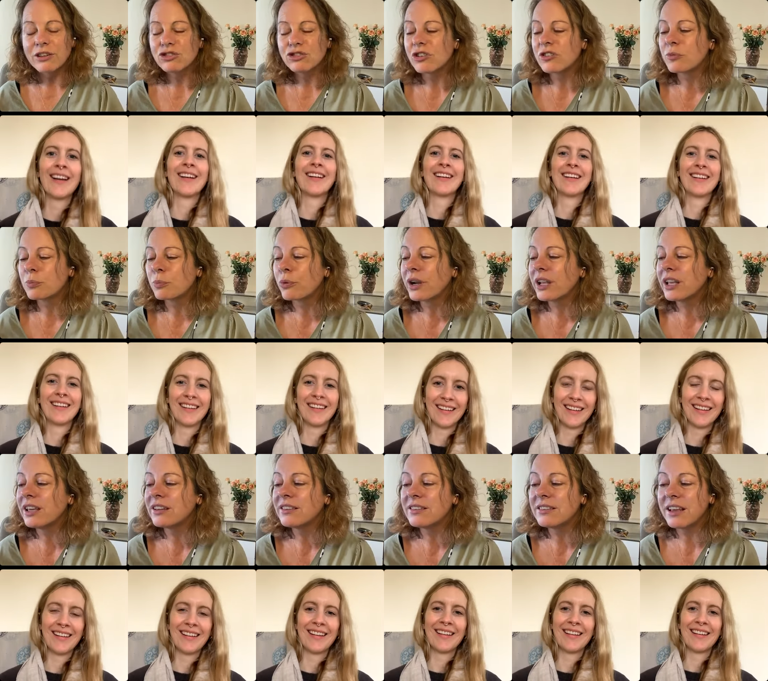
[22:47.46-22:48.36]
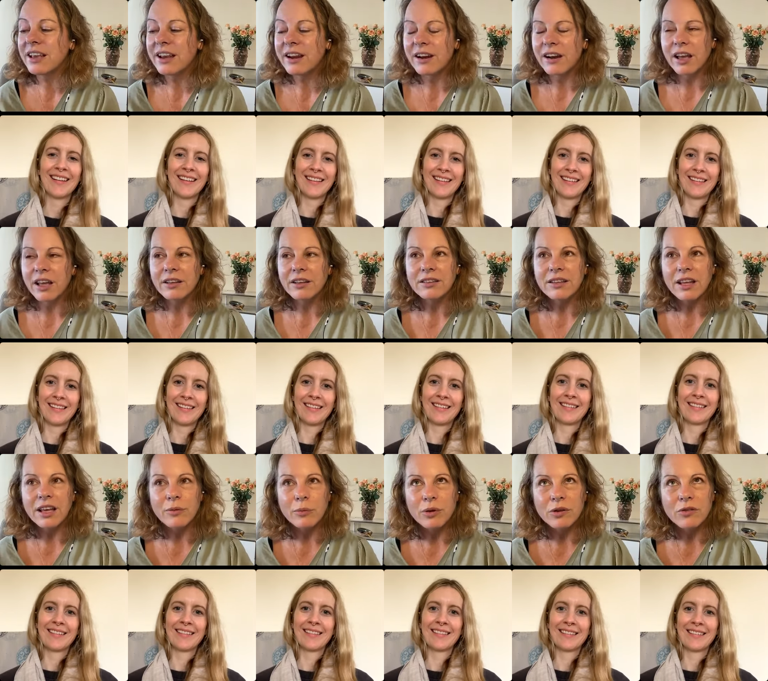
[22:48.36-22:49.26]
Speaker 1: there. And that was
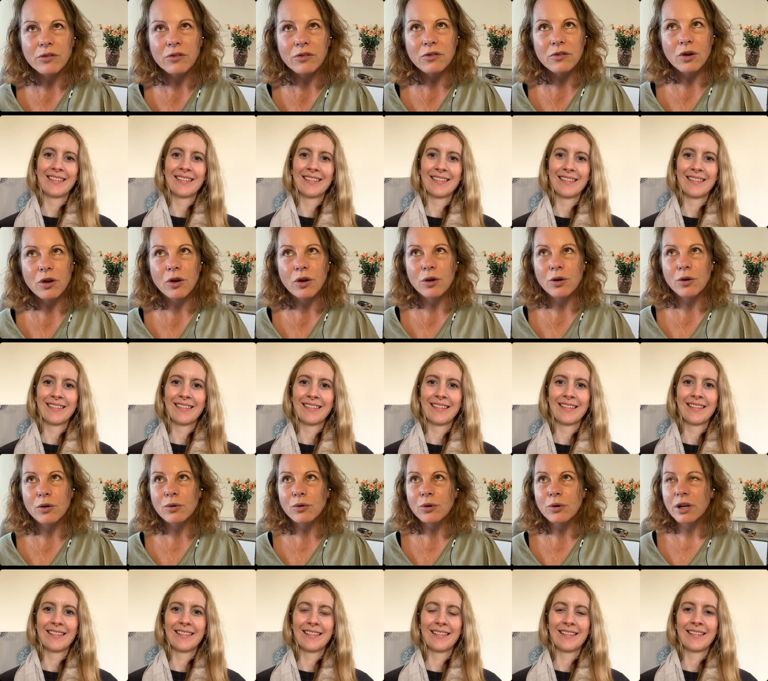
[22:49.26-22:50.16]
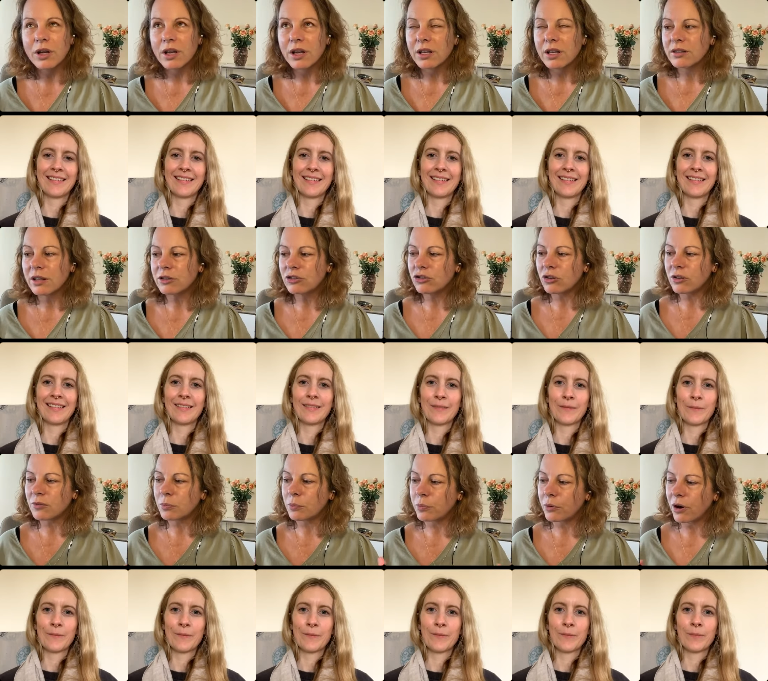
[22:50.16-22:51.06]
so, that just brought me to,
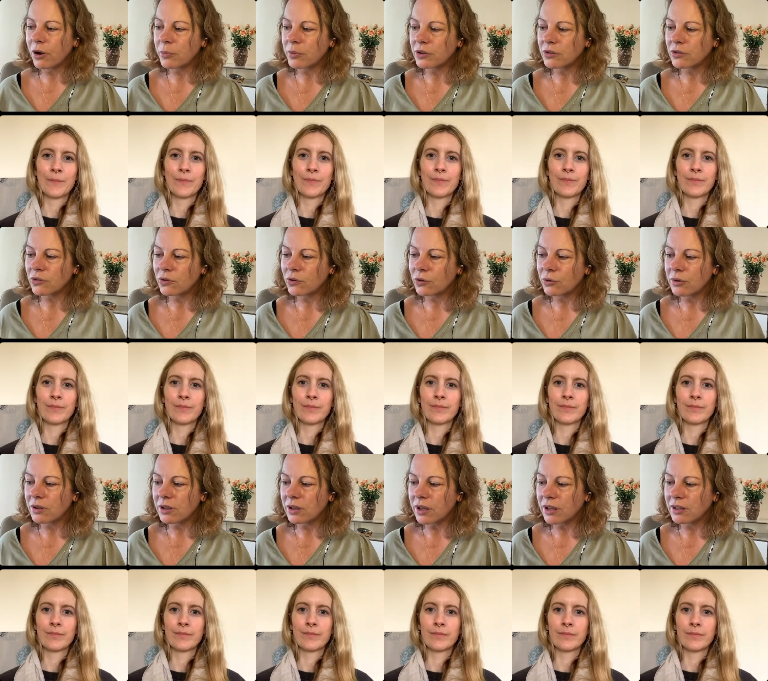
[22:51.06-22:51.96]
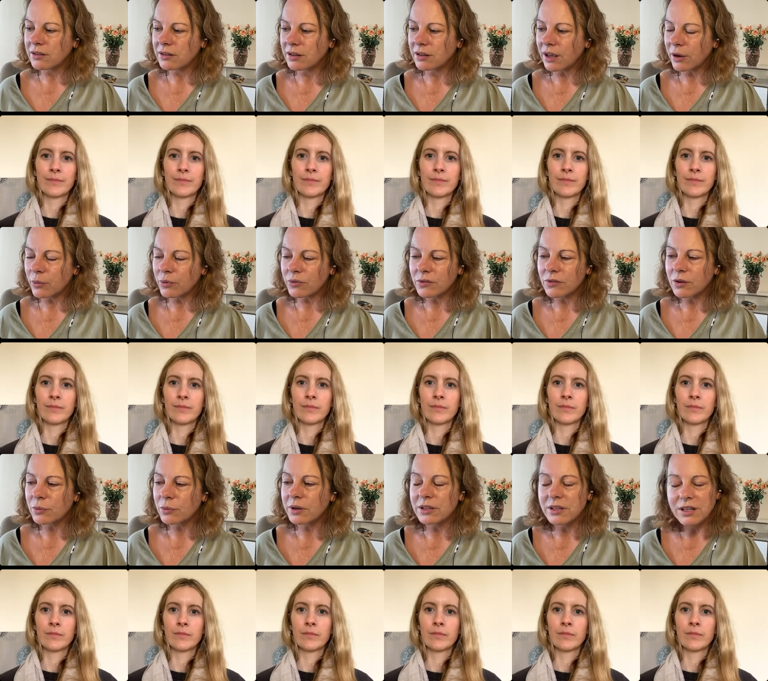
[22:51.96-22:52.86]
and I was so at ease with
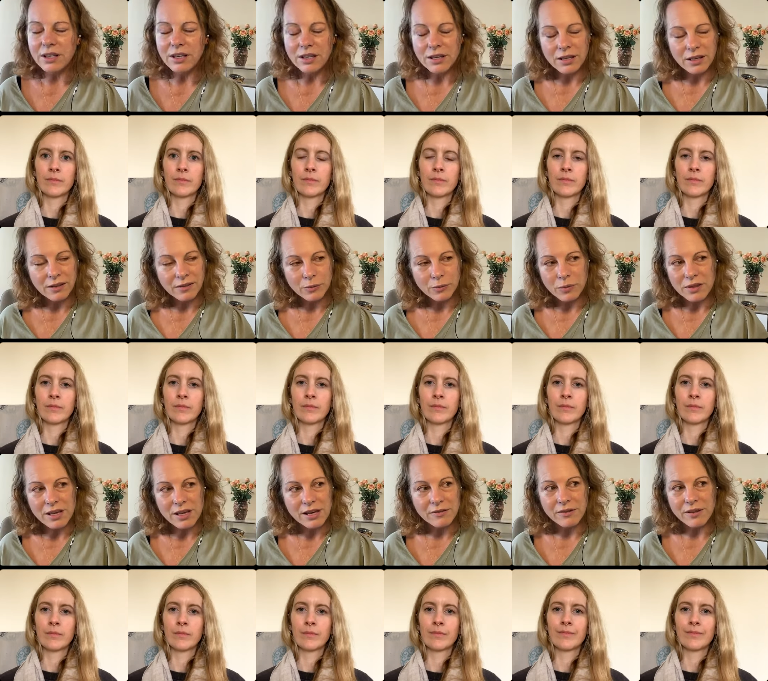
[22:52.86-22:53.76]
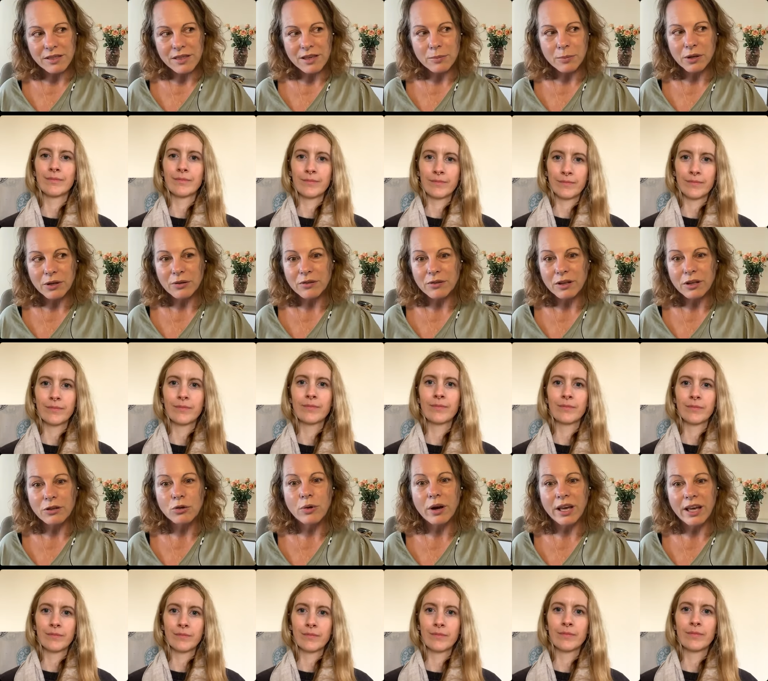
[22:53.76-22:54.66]
everything because I knew
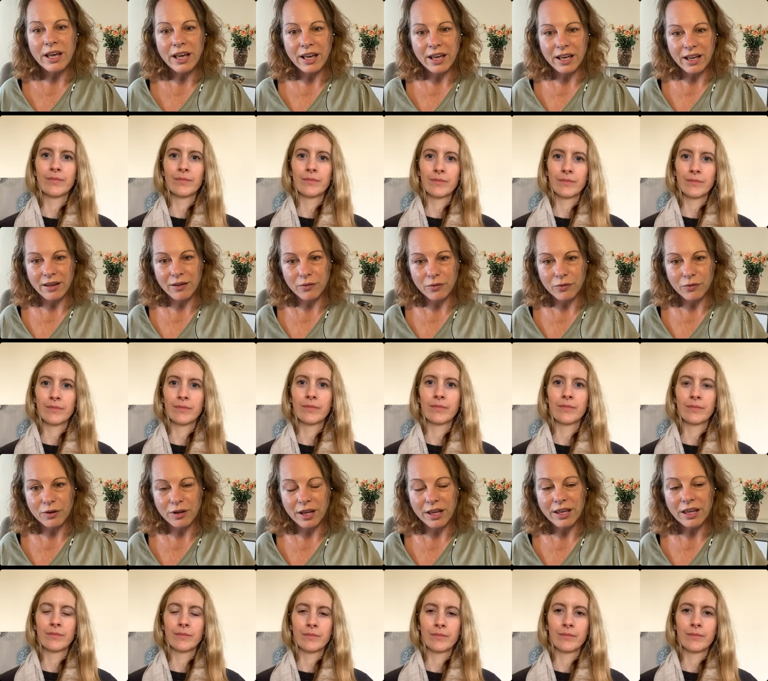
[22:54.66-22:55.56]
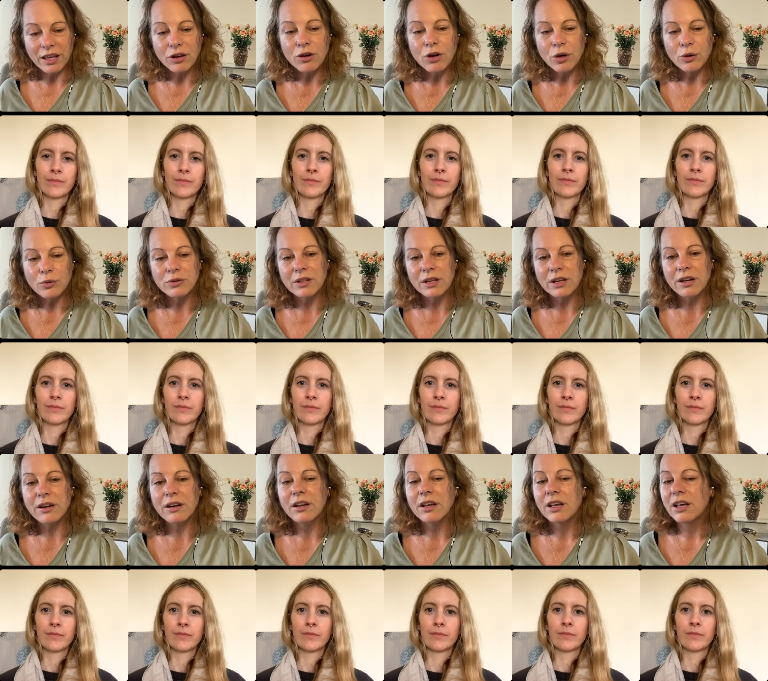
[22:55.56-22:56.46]
I can go there, and there
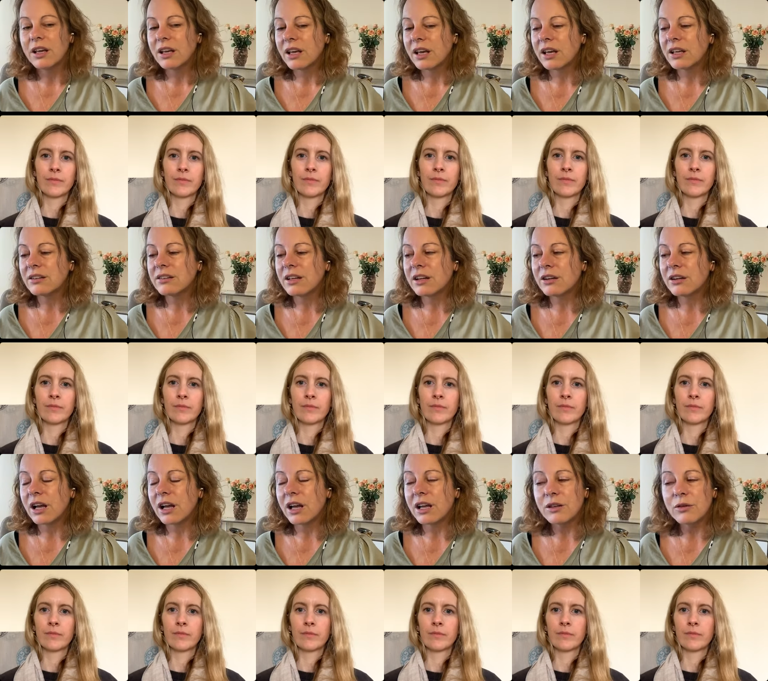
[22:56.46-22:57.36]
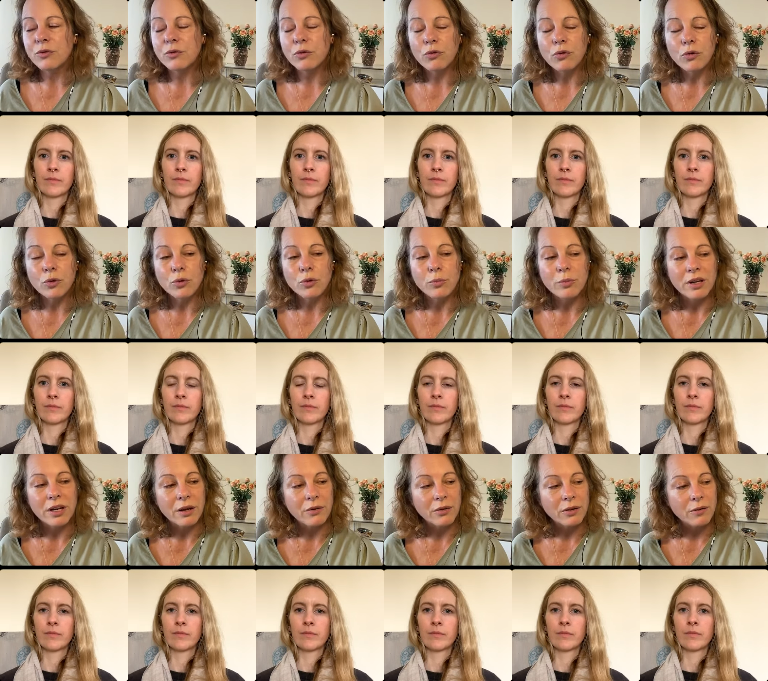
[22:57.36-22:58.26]
I give room and I give space,
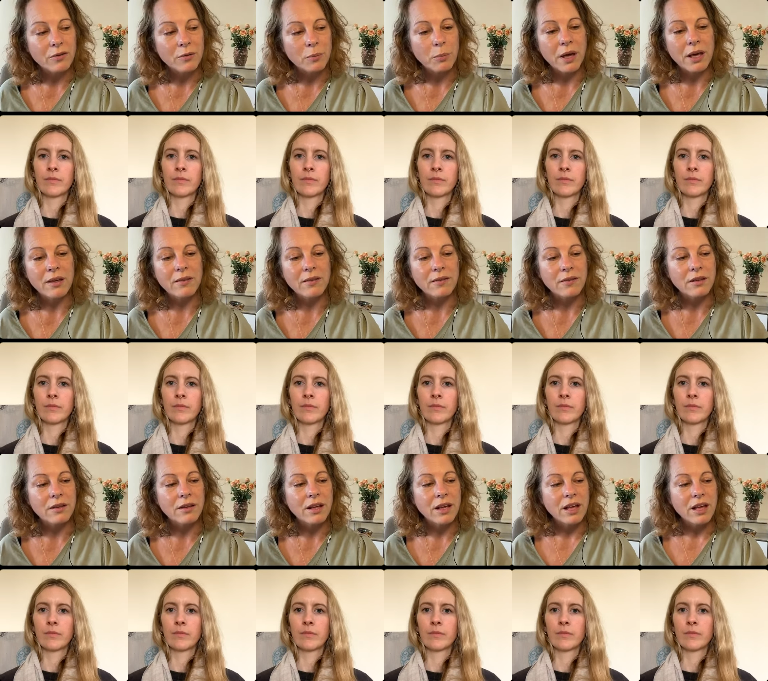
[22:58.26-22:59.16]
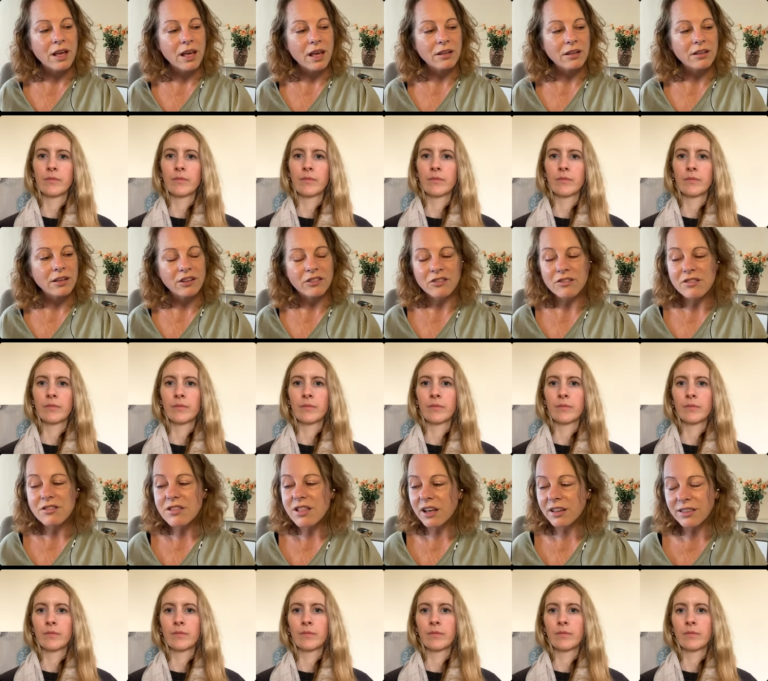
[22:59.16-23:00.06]
and there is nothing too much.